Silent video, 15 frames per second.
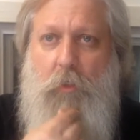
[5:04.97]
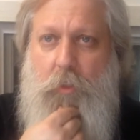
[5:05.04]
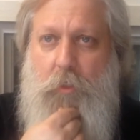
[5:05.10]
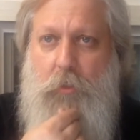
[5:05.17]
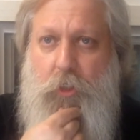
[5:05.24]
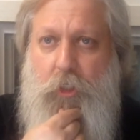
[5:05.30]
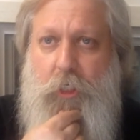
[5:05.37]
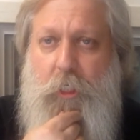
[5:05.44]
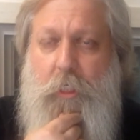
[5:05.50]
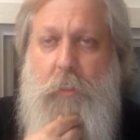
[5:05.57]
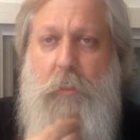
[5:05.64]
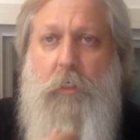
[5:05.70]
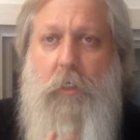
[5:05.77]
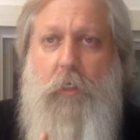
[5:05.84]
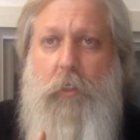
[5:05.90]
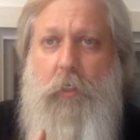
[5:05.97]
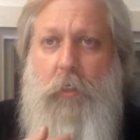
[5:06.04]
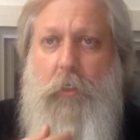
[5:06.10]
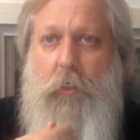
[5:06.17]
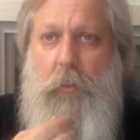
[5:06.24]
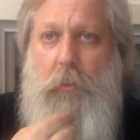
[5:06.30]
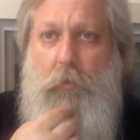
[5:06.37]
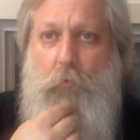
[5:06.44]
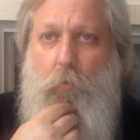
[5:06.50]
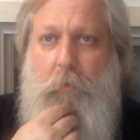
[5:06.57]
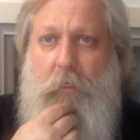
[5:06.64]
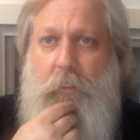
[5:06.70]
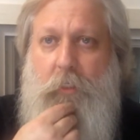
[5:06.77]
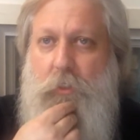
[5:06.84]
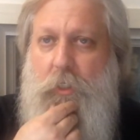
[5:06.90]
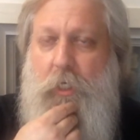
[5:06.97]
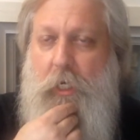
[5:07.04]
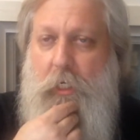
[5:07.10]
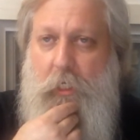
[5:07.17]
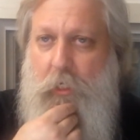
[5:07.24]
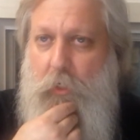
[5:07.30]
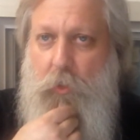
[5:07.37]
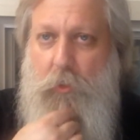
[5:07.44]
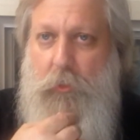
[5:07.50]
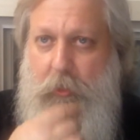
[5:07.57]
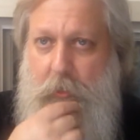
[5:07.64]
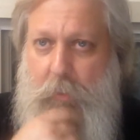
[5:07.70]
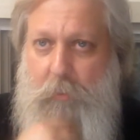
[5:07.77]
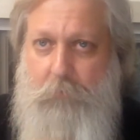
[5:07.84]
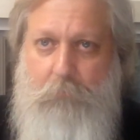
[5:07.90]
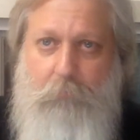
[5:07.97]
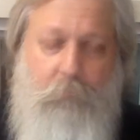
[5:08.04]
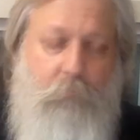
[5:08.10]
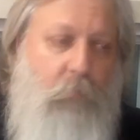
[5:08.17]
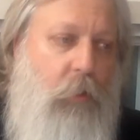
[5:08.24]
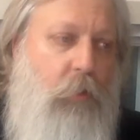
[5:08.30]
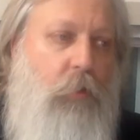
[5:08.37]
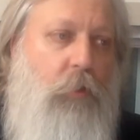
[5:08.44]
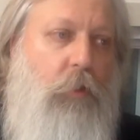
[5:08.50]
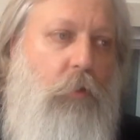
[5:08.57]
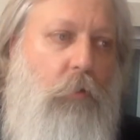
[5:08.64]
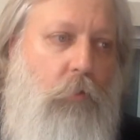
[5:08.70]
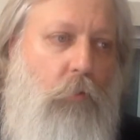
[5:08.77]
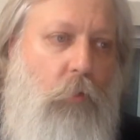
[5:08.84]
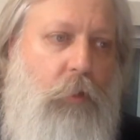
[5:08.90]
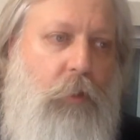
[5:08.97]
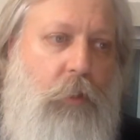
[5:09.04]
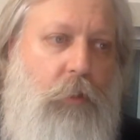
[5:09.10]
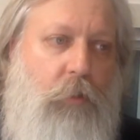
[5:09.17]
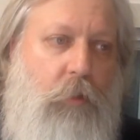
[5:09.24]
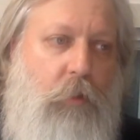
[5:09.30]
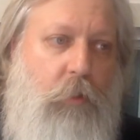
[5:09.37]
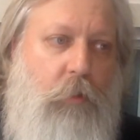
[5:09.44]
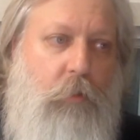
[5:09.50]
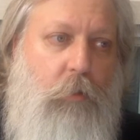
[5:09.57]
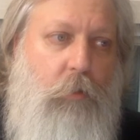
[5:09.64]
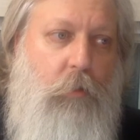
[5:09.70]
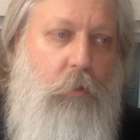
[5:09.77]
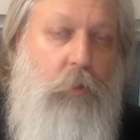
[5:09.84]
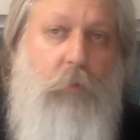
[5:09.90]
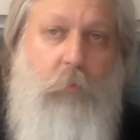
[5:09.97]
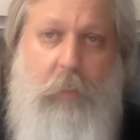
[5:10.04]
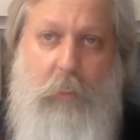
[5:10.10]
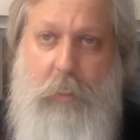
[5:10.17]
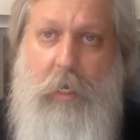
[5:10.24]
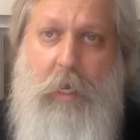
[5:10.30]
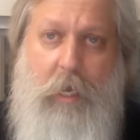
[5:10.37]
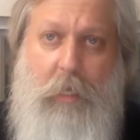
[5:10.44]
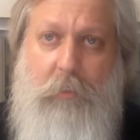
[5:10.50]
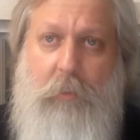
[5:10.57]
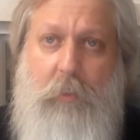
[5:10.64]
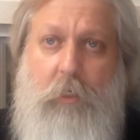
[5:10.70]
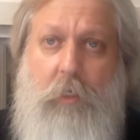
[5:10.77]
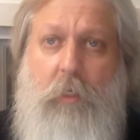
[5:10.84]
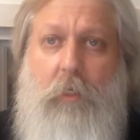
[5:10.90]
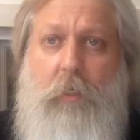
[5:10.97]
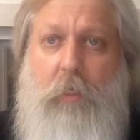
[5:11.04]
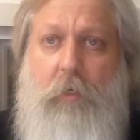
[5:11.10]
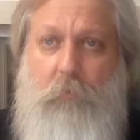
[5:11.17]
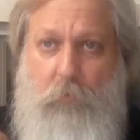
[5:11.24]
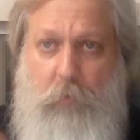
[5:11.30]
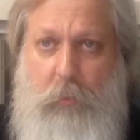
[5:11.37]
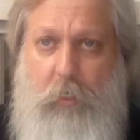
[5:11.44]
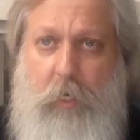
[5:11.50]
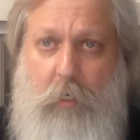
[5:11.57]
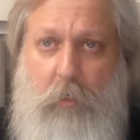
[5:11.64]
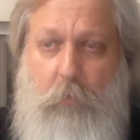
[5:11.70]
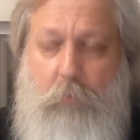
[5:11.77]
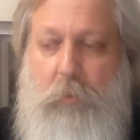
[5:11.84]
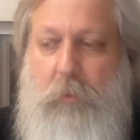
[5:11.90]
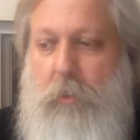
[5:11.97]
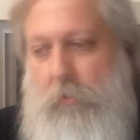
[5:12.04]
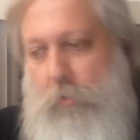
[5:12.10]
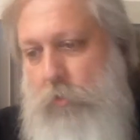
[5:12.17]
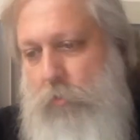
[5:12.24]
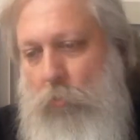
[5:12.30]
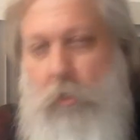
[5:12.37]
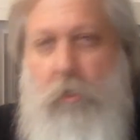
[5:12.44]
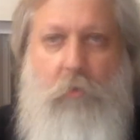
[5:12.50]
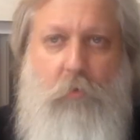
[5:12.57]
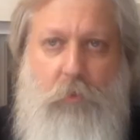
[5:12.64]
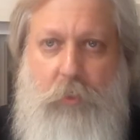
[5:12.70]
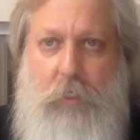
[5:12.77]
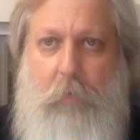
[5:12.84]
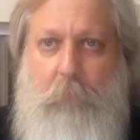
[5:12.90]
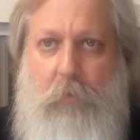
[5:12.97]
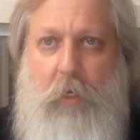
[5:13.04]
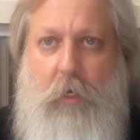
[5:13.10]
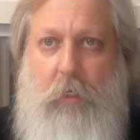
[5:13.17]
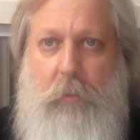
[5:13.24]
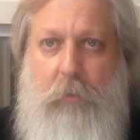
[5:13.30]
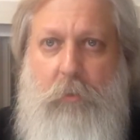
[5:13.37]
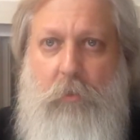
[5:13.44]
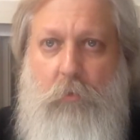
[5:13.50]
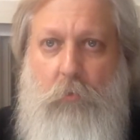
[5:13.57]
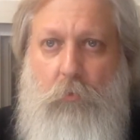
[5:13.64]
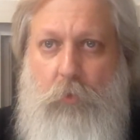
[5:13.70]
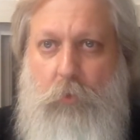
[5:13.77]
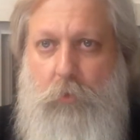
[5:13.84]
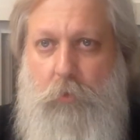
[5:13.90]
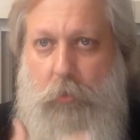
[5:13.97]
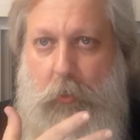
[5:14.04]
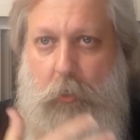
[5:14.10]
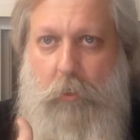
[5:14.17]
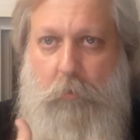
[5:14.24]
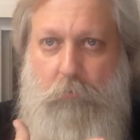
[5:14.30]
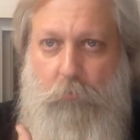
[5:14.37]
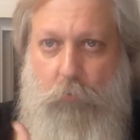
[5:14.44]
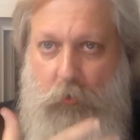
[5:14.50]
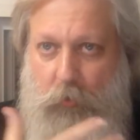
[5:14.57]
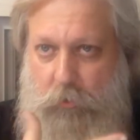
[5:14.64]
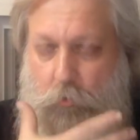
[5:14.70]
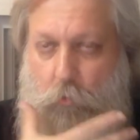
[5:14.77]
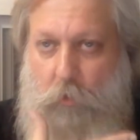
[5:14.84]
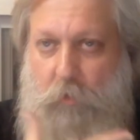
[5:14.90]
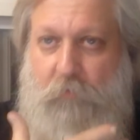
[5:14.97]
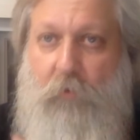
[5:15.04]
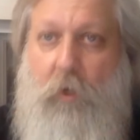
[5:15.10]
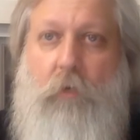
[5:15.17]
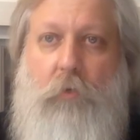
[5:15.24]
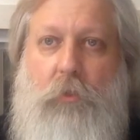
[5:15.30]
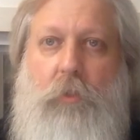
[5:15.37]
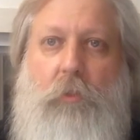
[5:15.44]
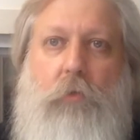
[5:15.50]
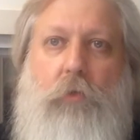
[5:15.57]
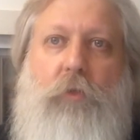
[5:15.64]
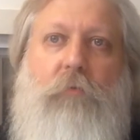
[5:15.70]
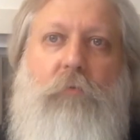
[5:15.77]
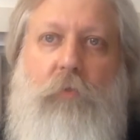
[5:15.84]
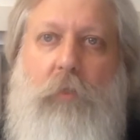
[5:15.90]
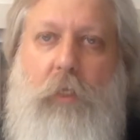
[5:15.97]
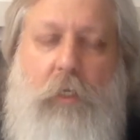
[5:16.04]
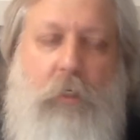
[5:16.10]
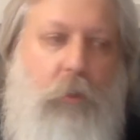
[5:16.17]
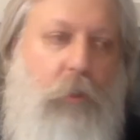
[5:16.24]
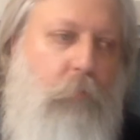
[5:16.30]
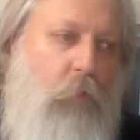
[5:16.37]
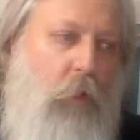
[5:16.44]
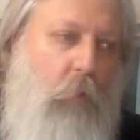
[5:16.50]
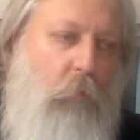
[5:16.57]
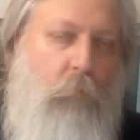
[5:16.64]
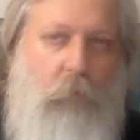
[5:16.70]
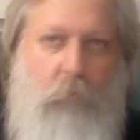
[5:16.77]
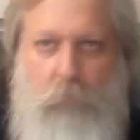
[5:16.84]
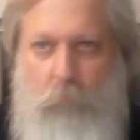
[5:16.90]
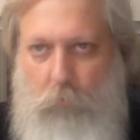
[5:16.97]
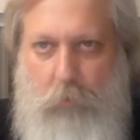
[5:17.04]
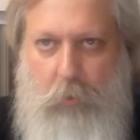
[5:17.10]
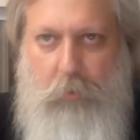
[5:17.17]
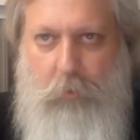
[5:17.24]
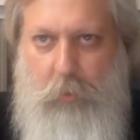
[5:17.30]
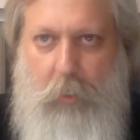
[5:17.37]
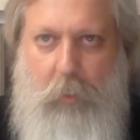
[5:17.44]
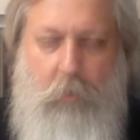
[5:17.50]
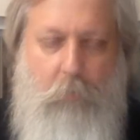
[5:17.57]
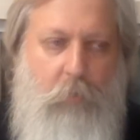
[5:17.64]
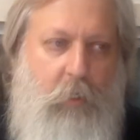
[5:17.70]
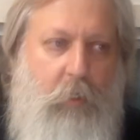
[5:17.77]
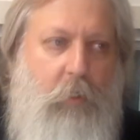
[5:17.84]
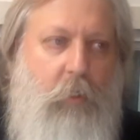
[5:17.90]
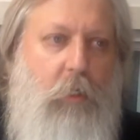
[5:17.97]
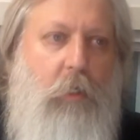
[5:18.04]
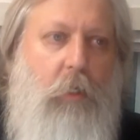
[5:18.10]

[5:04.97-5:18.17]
on your chin will make the skin irritated. So once I started doing that, it really helped. Now there's one other step that I do, which was sort of the final solution for the itching problem, but we'll get to that in a minute.